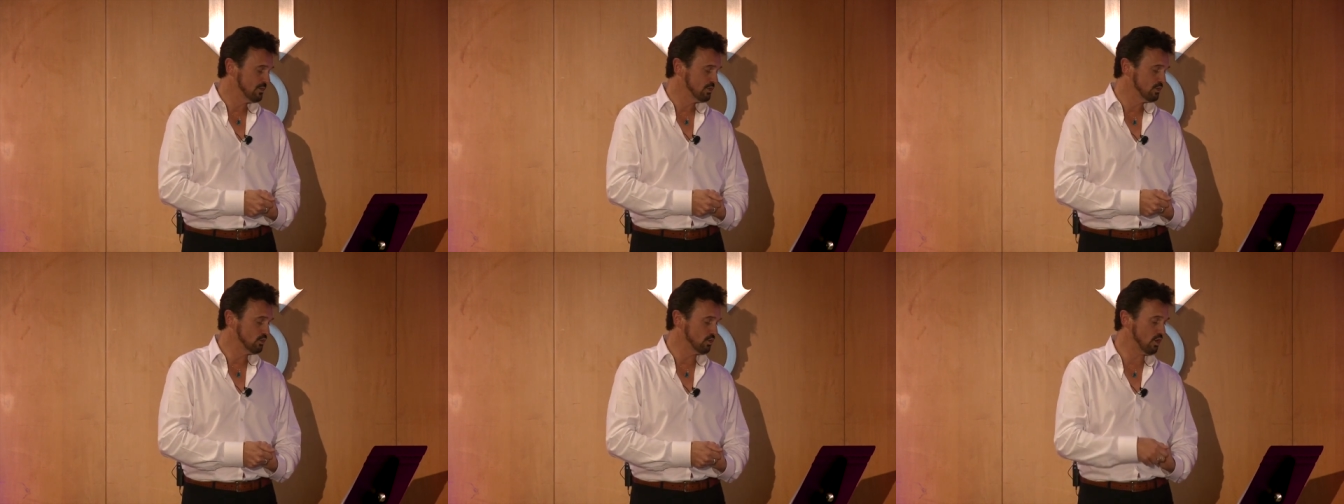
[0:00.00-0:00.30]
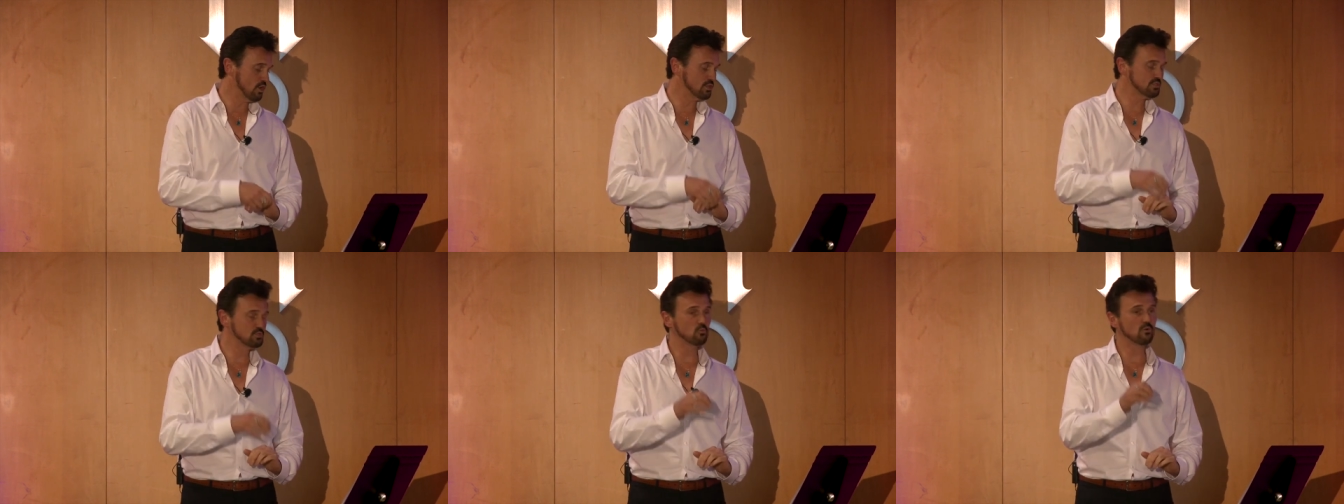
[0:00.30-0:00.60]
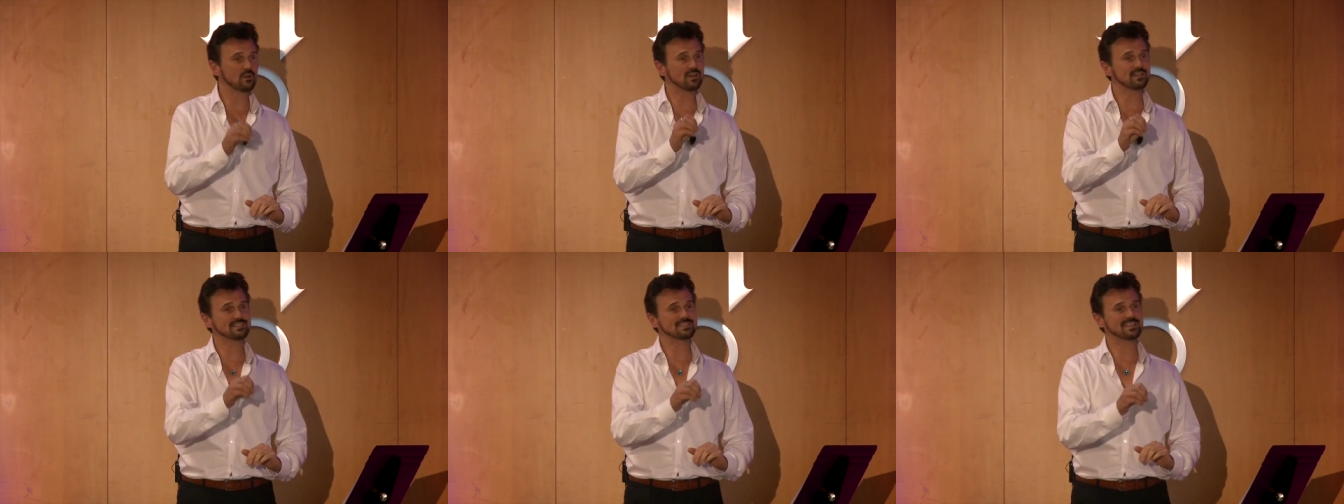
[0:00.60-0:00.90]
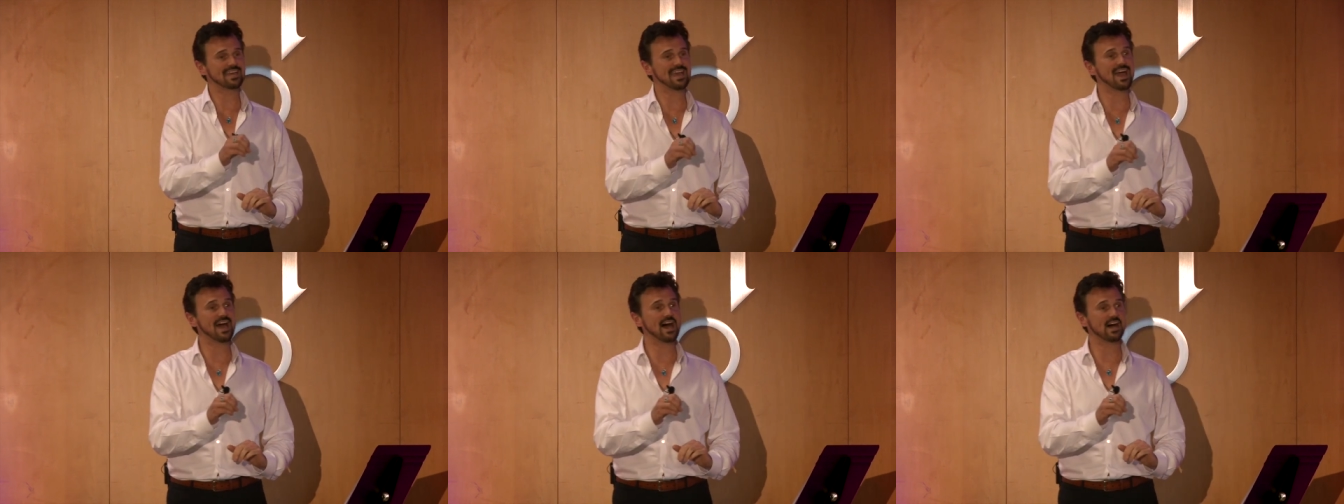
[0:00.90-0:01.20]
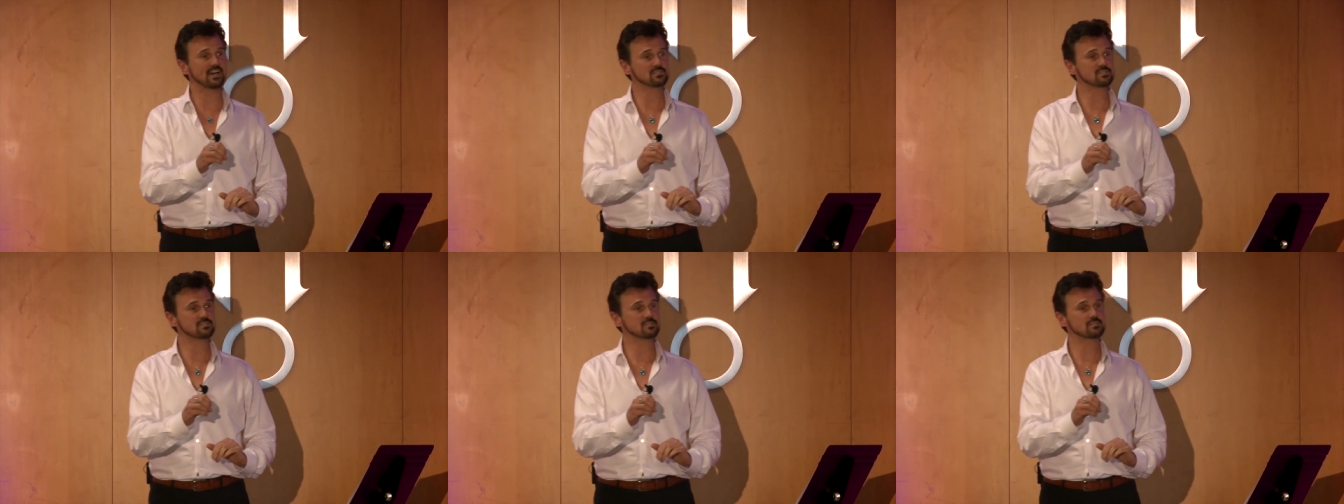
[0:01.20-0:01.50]
You also want to
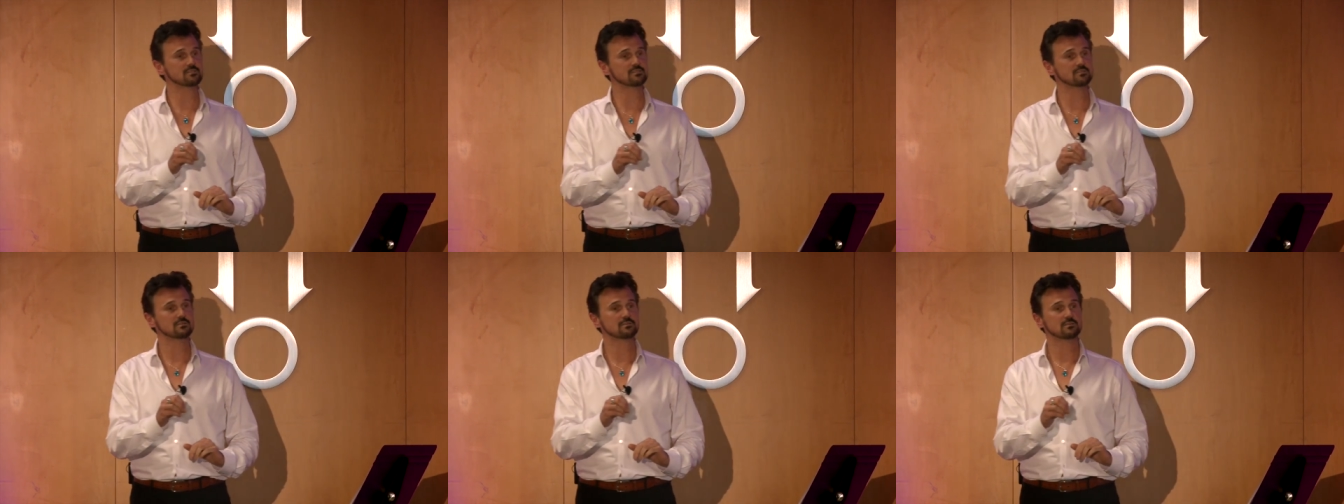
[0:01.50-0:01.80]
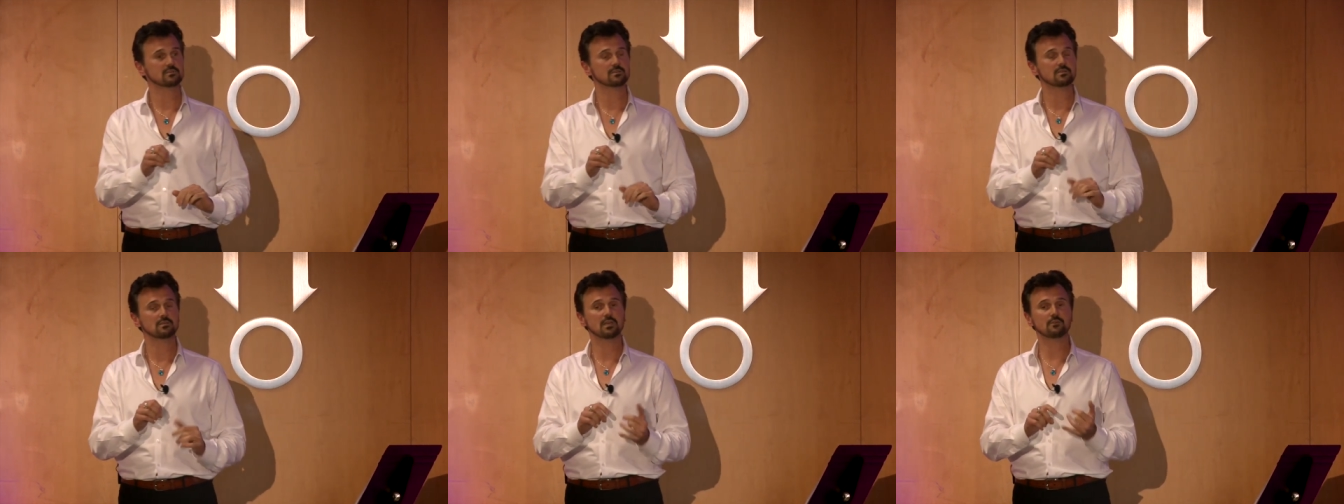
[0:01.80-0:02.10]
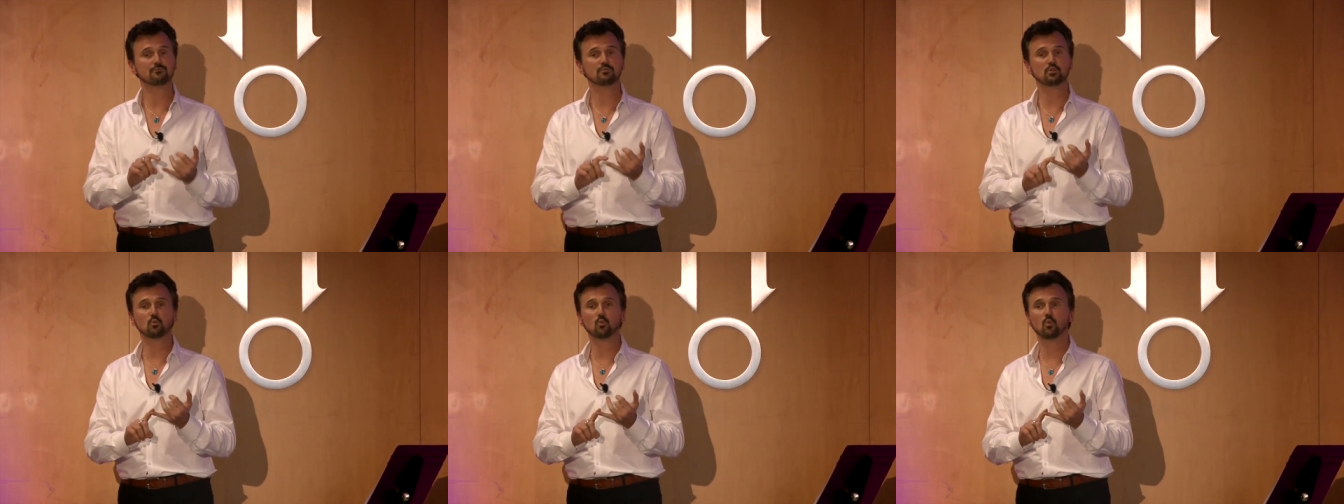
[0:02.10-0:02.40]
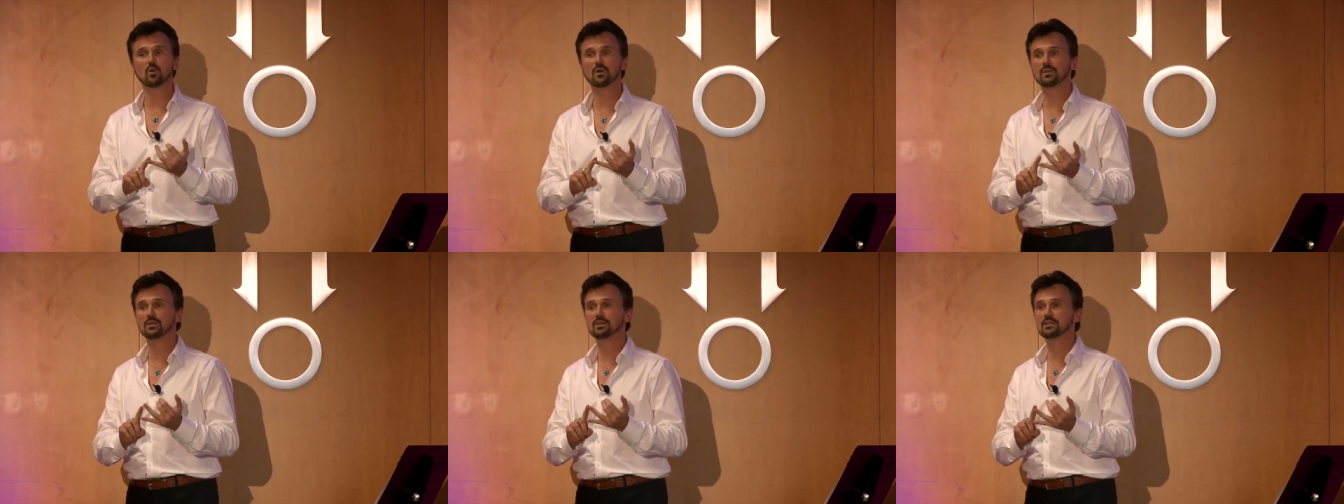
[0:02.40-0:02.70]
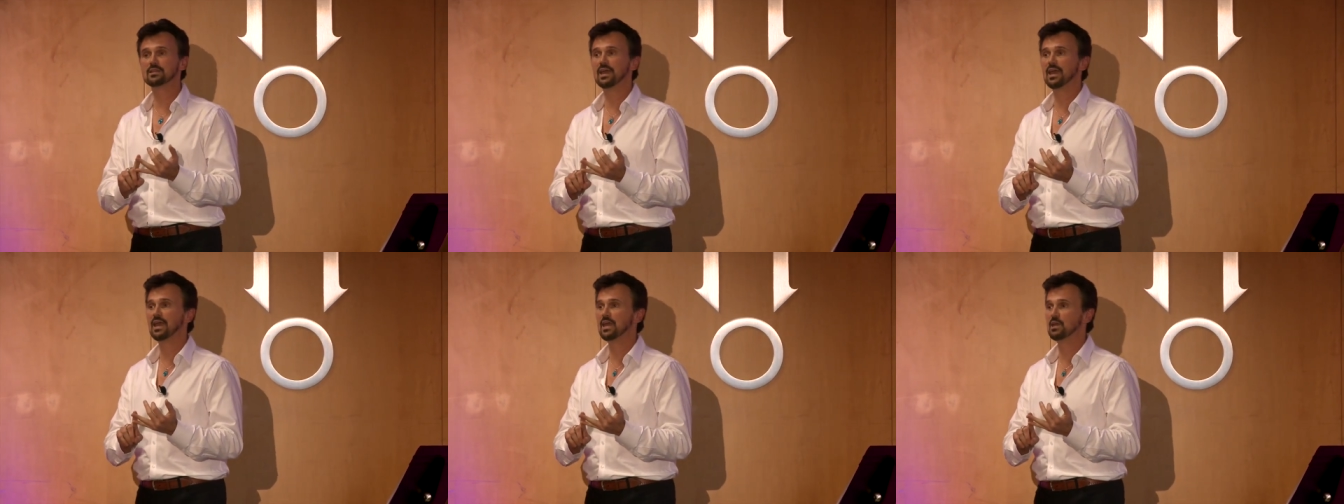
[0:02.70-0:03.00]
test if you're
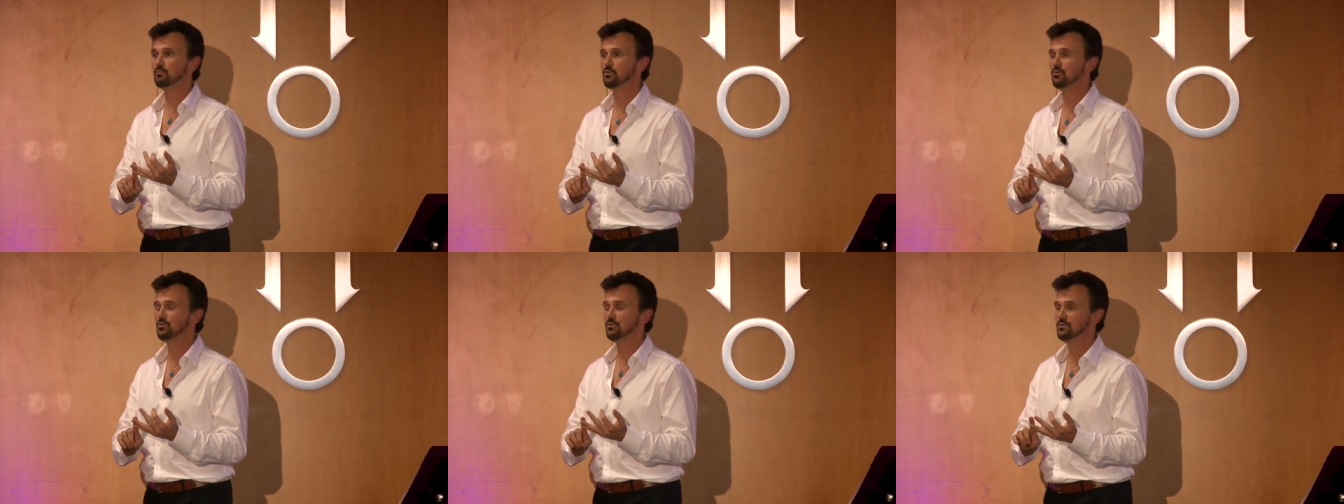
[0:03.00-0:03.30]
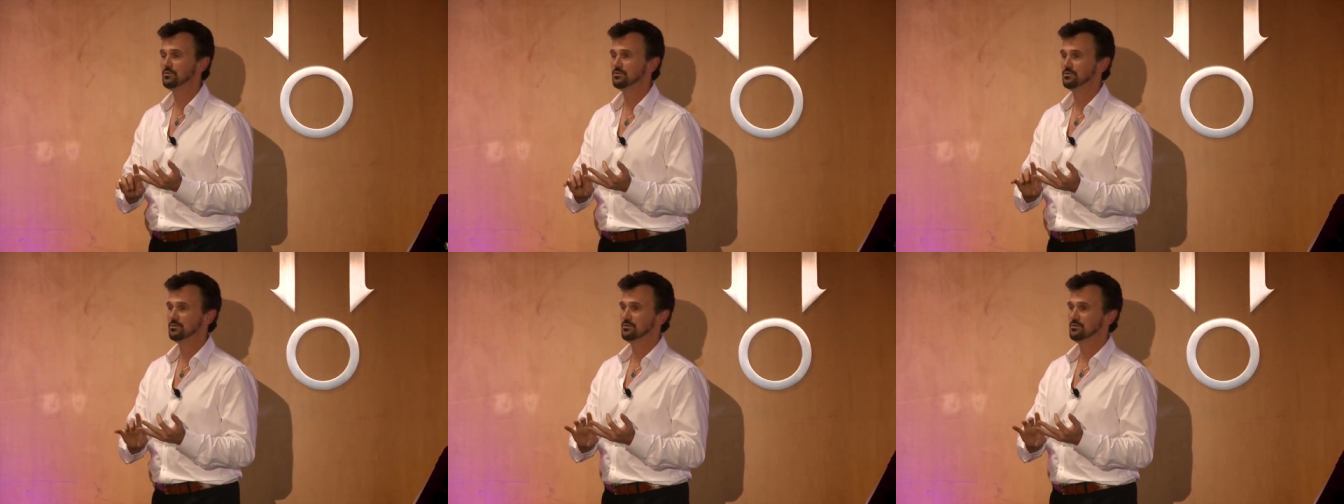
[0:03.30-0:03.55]
willing, able,